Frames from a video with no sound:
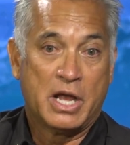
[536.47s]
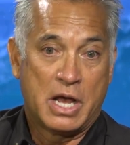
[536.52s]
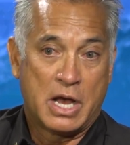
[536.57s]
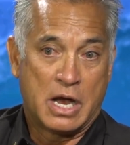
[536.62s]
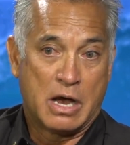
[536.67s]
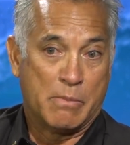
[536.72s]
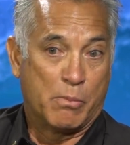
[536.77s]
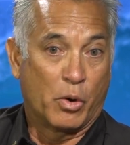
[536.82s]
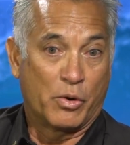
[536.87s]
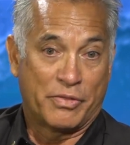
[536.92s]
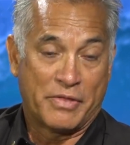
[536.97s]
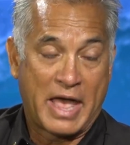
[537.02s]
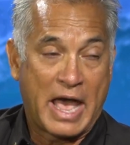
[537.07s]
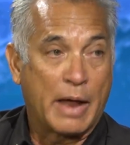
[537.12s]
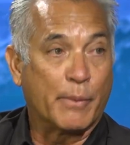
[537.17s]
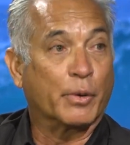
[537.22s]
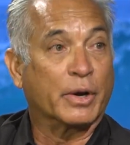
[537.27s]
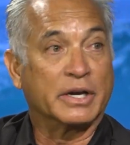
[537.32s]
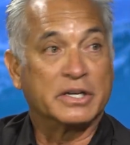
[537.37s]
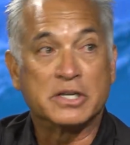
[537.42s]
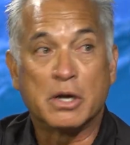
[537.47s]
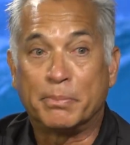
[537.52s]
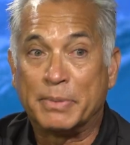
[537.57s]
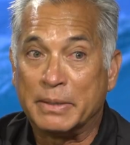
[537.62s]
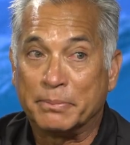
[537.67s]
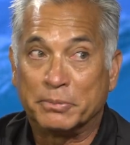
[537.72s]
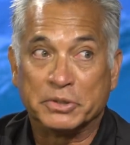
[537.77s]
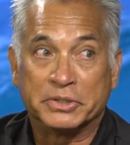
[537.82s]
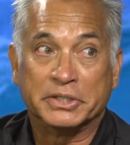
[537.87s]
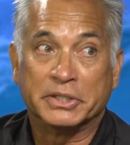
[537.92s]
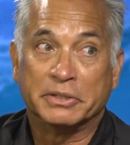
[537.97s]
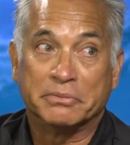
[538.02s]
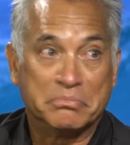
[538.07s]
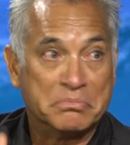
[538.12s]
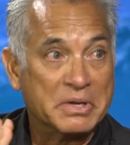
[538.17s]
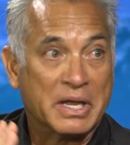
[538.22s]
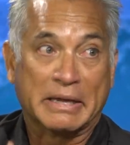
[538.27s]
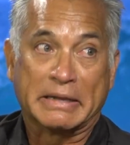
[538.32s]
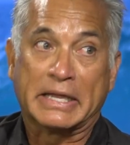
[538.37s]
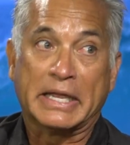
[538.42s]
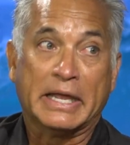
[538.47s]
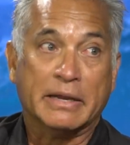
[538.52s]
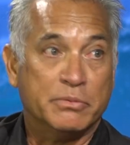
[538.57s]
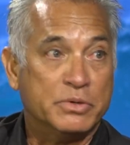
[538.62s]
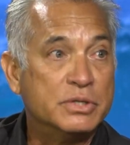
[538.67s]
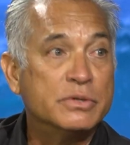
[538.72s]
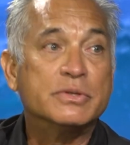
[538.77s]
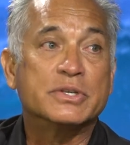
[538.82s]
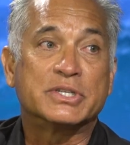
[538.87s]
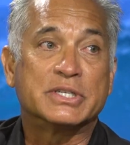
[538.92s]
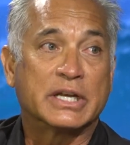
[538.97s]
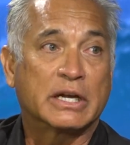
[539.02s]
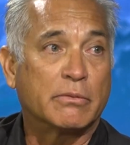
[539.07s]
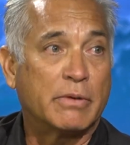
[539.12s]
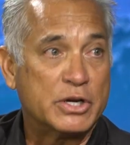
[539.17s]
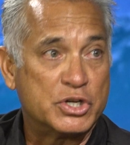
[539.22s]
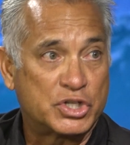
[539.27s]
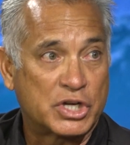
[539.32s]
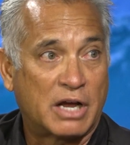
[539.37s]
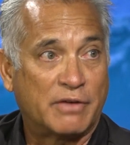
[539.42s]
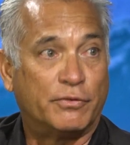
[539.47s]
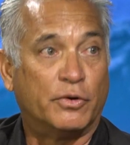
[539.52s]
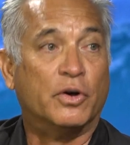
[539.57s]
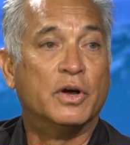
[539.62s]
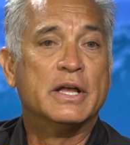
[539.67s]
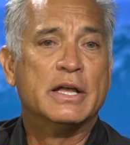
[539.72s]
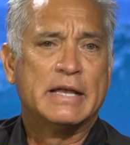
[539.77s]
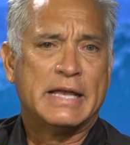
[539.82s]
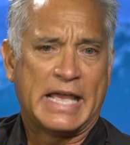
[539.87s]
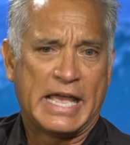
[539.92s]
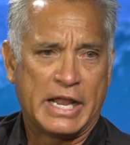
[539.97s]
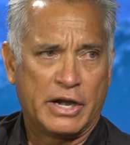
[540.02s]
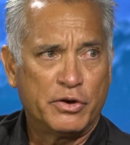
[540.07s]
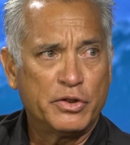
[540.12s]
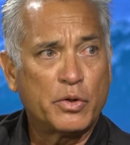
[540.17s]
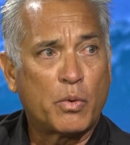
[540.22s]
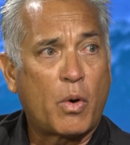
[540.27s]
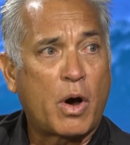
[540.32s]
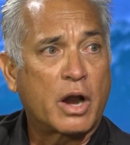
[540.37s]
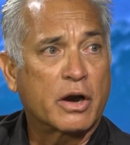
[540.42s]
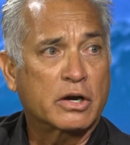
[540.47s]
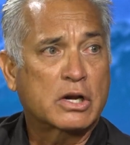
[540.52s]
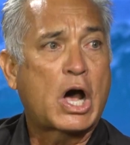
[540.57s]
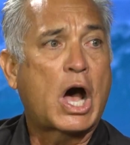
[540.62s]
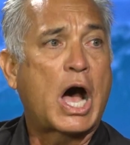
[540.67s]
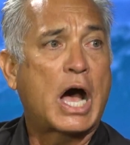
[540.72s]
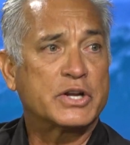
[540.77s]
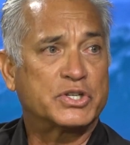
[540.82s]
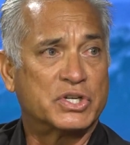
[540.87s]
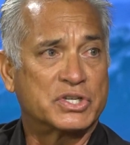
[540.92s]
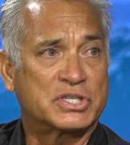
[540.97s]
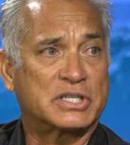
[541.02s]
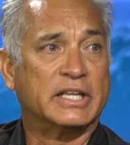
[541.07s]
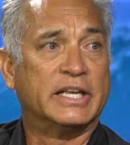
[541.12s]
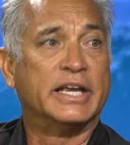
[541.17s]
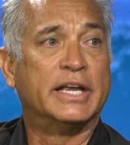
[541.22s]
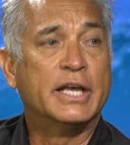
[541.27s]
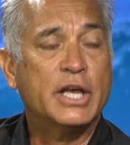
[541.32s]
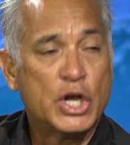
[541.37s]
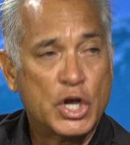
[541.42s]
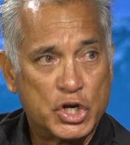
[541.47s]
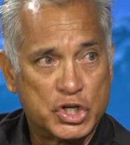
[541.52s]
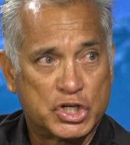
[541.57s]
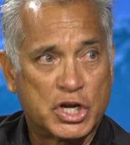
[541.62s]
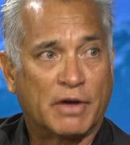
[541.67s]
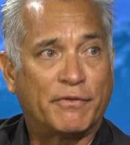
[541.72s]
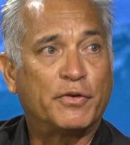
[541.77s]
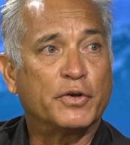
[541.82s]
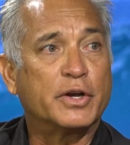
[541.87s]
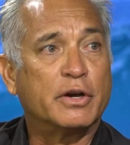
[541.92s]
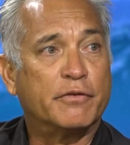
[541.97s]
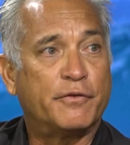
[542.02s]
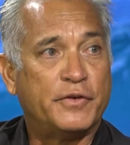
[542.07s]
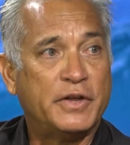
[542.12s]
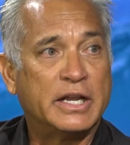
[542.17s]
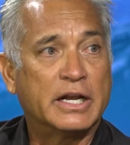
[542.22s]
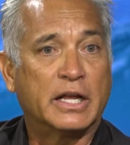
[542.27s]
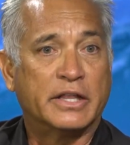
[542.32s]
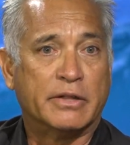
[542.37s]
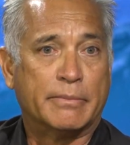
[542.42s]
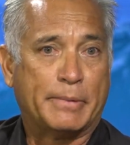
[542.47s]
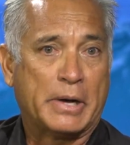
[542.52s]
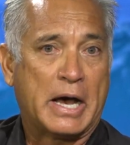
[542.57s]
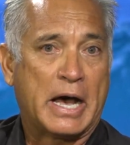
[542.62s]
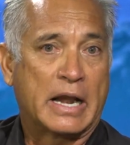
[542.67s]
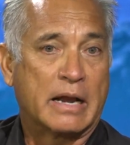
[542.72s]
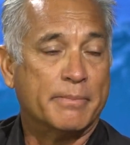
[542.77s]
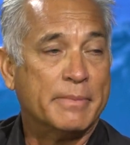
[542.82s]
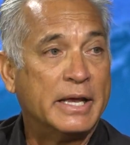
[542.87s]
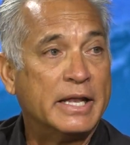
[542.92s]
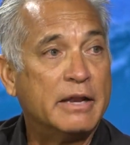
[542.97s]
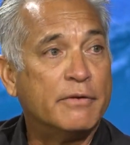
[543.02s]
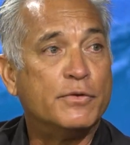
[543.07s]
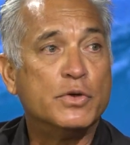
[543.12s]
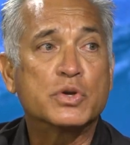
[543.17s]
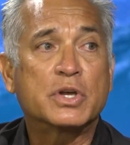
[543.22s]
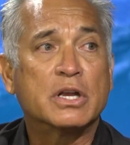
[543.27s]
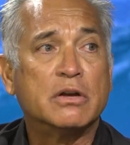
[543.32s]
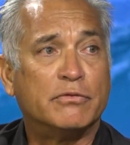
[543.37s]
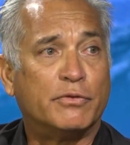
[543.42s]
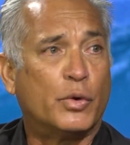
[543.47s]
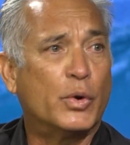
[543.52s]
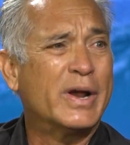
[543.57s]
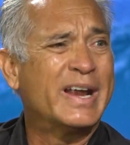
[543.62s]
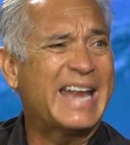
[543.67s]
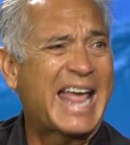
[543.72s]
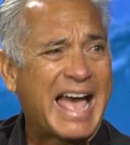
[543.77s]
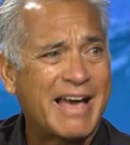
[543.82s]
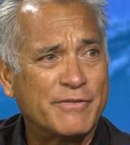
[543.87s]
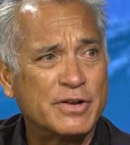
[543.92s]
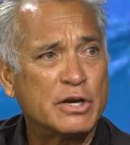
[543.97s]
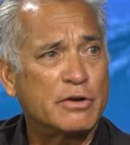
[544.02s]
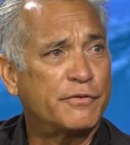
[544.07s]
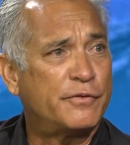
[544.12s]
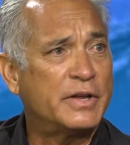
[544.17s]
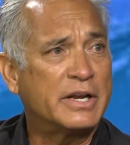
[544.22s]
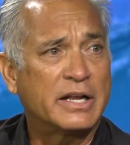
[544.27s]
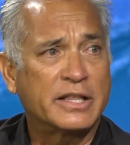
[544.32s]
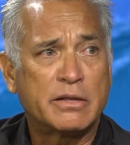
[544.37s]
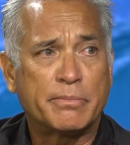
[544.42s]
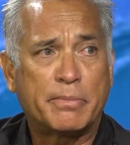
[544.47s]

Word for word: uh, more than that, we're going to tell people to, again, do the stingray shuffle. Enter the water cautiously, shuffle your feet on the bottom, and if you can avoid having your feet on the